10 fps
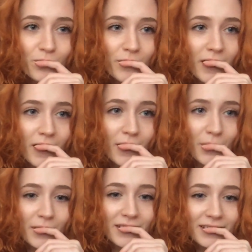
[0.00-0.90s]
Are
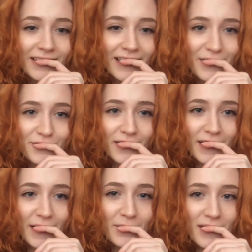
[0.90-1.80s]
we live?
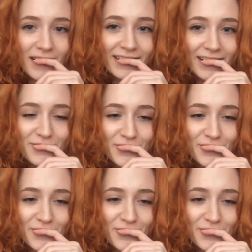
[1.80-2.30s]
Am I live?